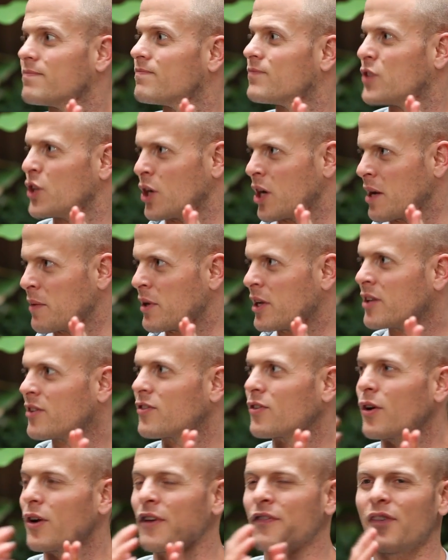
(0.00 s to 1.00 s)
Do you know what I mean?
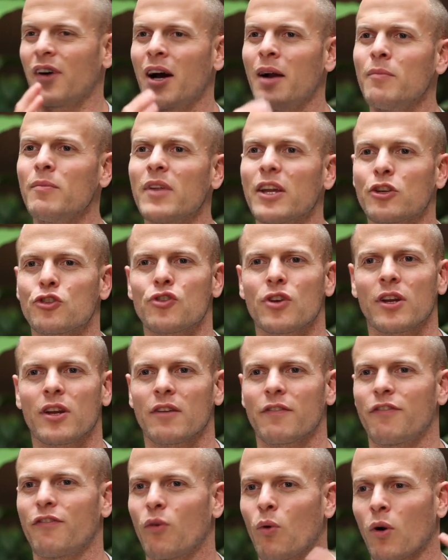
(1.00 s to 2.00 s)
So if I'm like
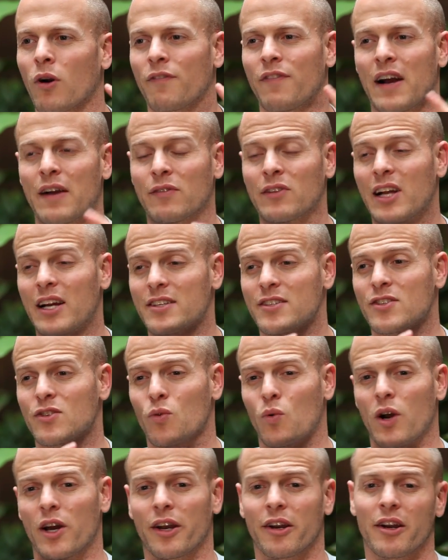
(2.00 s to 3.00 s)
drinking 4 or 5 glasses
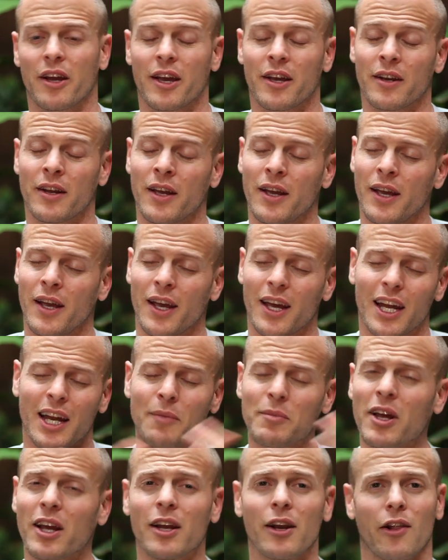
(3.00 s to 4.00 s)
of wine a night, and
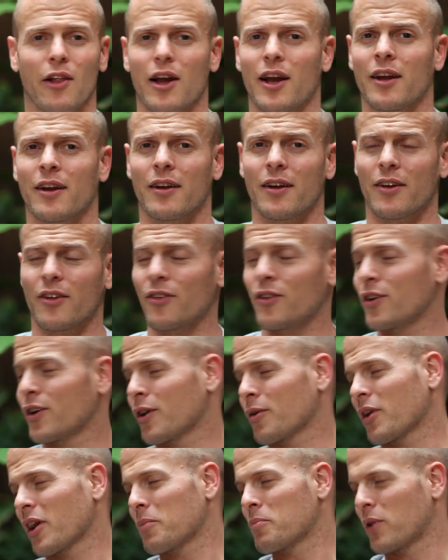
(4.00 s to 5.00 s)
I'm not gonna lie,
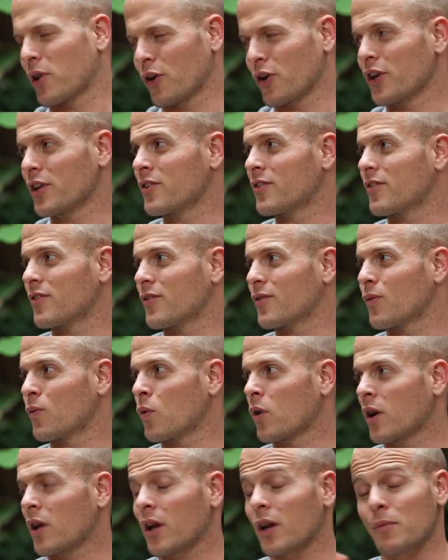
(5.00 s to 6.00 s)
there are like periods
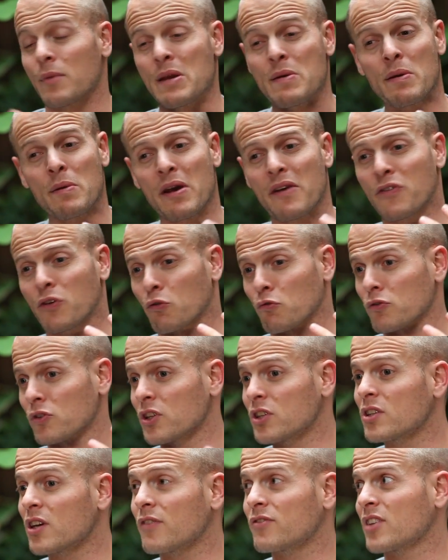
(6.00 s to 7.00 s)
where like maybe I'm having a
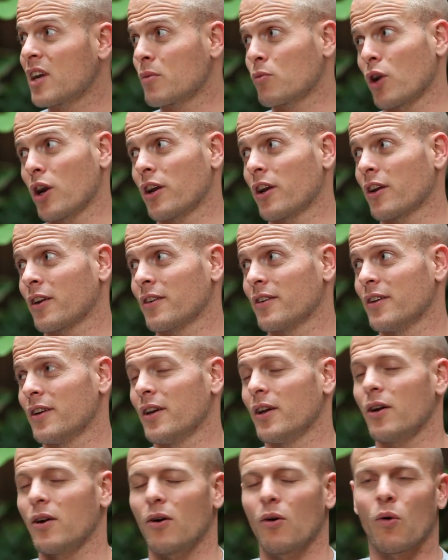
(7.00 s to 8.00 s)
really tough time writing,
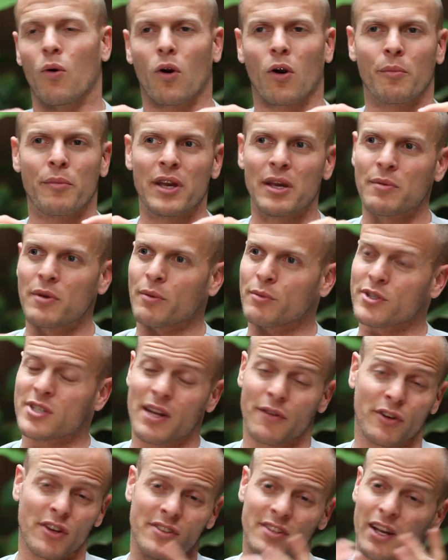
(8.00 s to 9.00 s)
or maybe I'm just
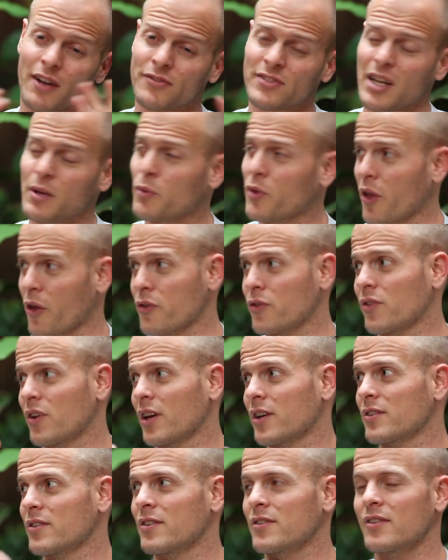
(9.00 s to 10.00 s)
having a tough time with other
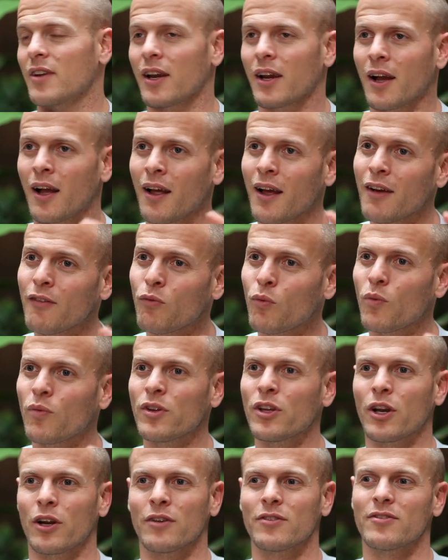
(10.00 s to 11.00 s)
things. And it's like, I'll have,
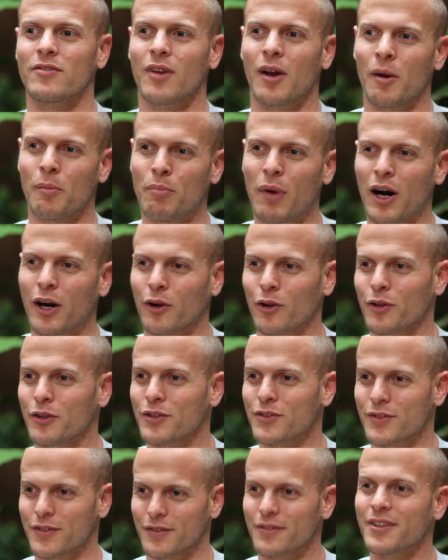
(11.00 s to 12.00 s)
a bottle
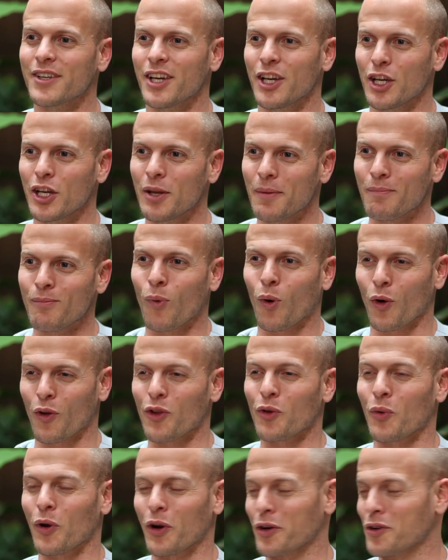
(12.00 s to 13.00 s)
is more
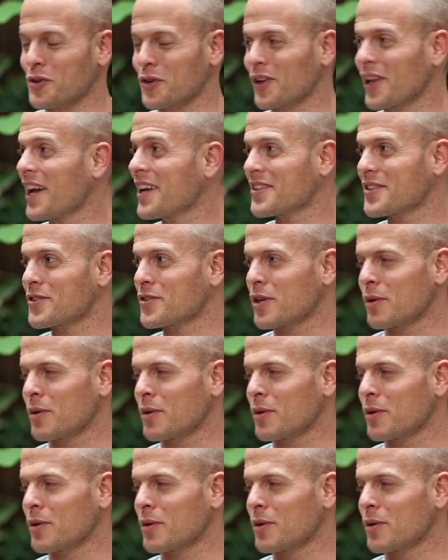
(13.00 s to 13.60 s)
than 1 or 2 glasses.